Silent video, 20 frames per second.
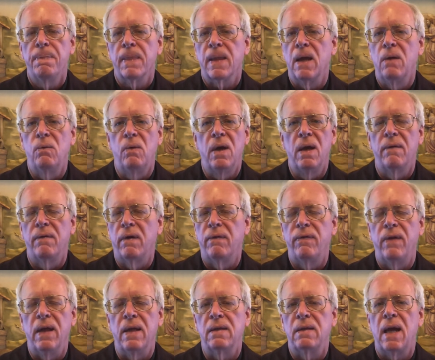and we have a
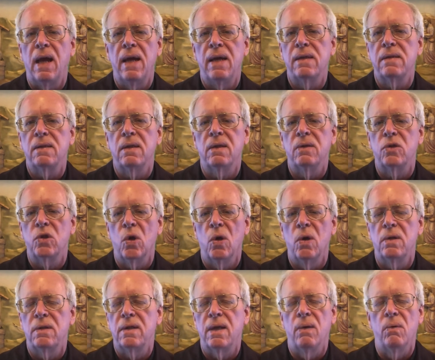fantastic
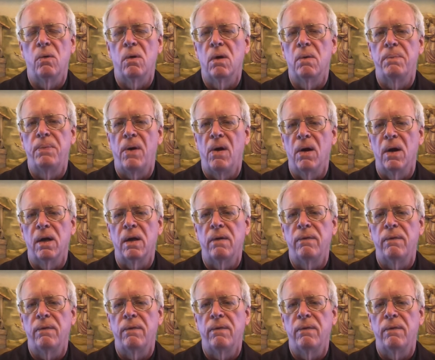church that we're a part